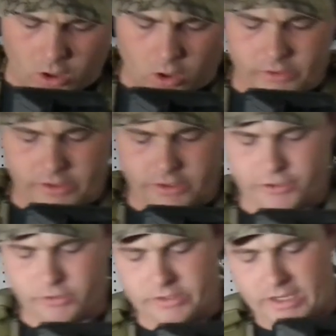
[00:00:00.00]
only
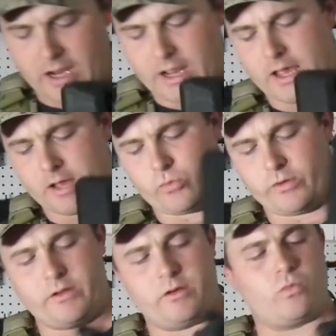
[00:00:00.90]
issues that I had
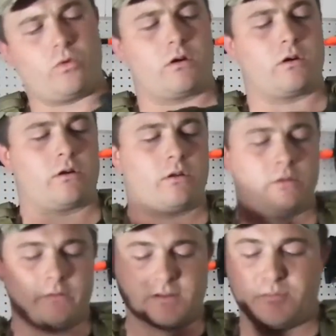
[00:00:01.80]
with it were
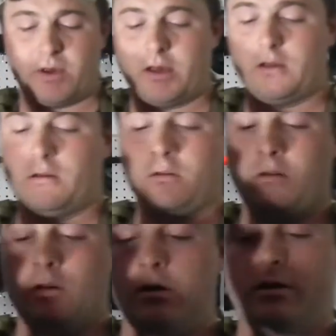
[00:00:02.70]
this pin.
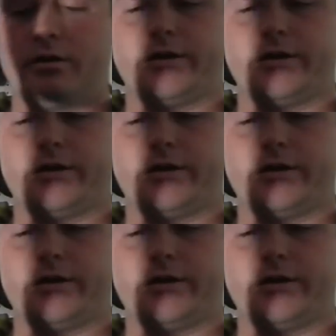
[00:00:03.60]
As